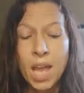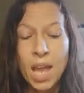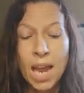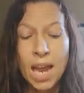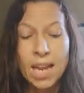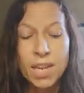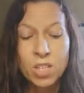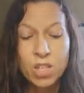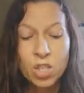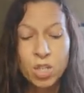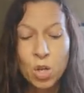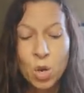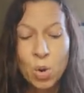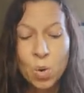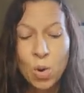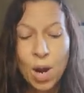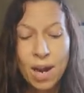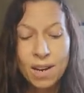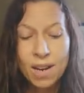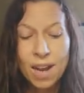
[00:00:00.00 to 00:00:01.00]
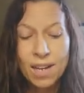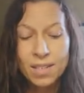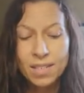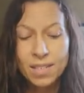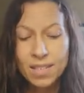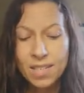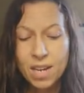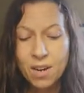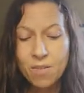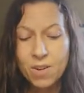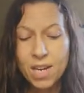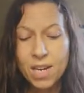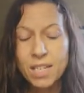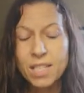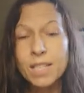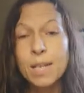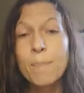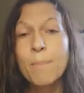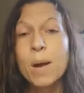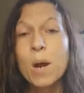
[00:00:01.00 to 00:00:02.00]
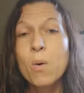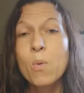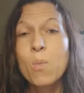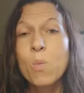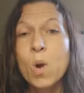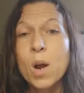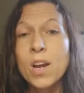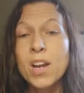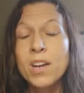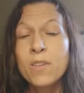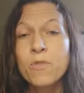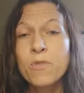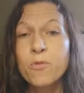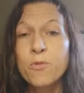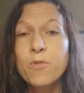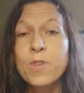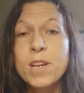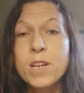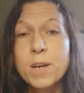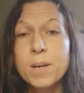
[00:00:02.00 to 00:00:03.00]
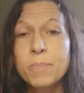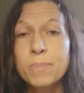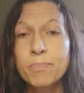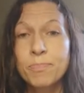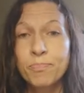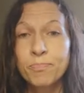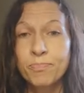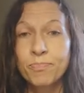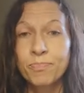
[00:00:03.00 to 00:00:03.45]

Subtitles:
And so I got serious about wanting freedom.